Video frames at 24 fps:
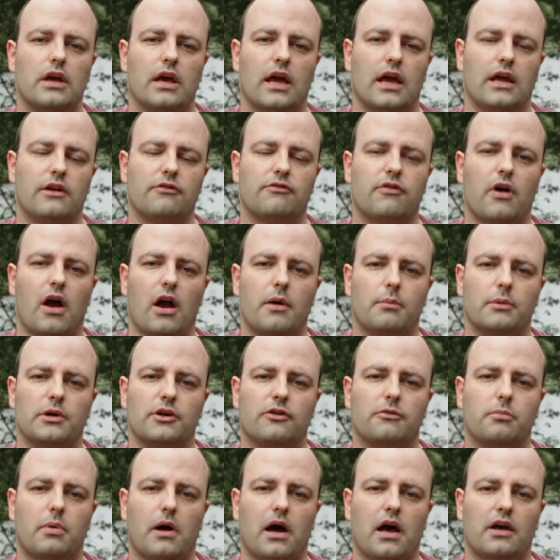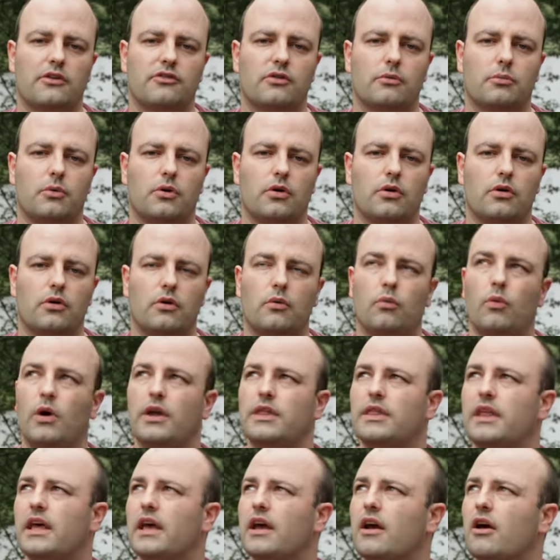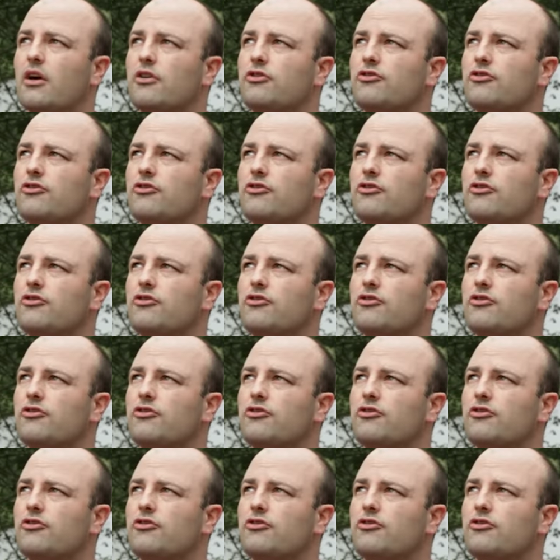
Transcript: environment as possible when they are